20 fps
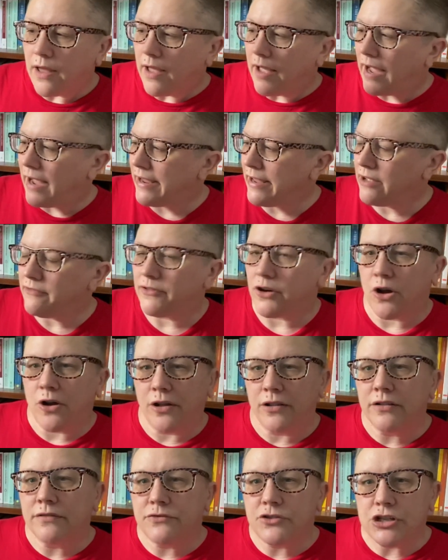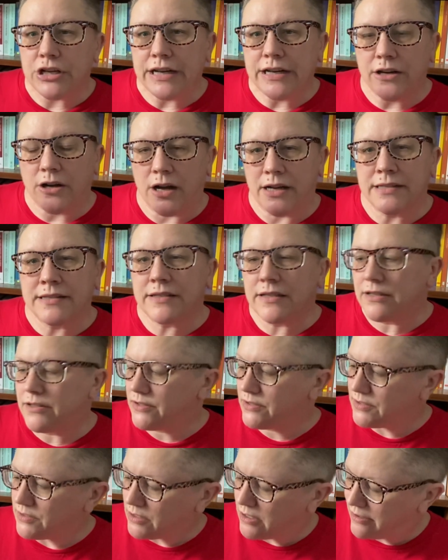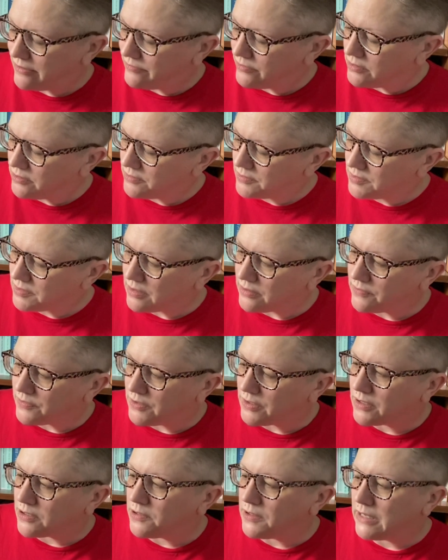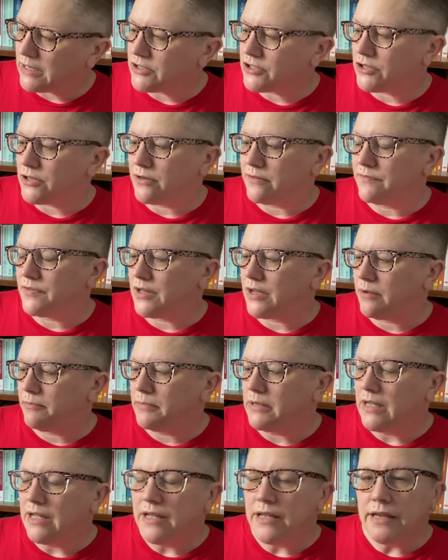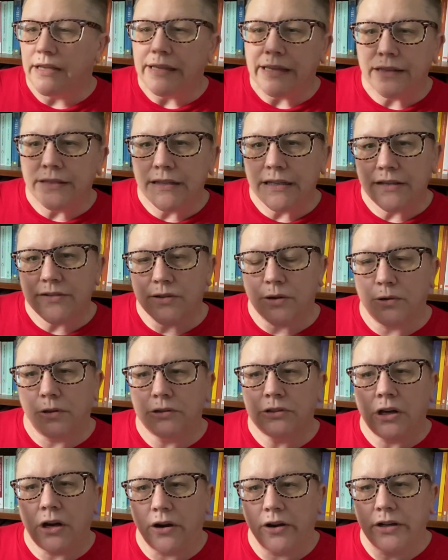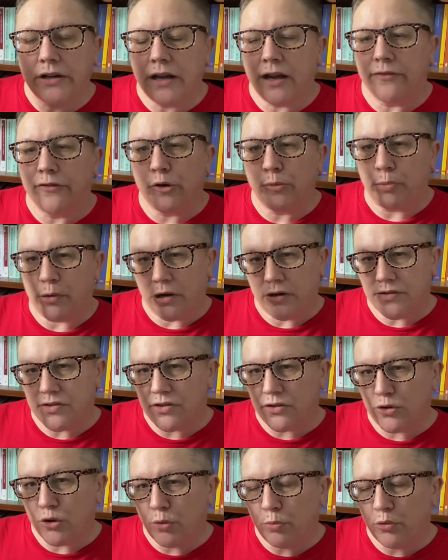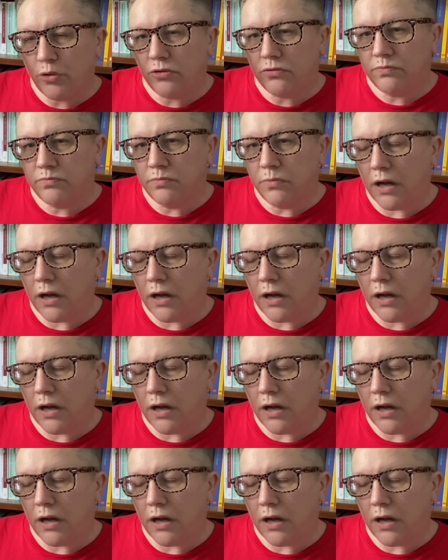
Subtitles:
I have all of Jane Austen's novels, the collection of them, in these old hardcover Barnes & Noble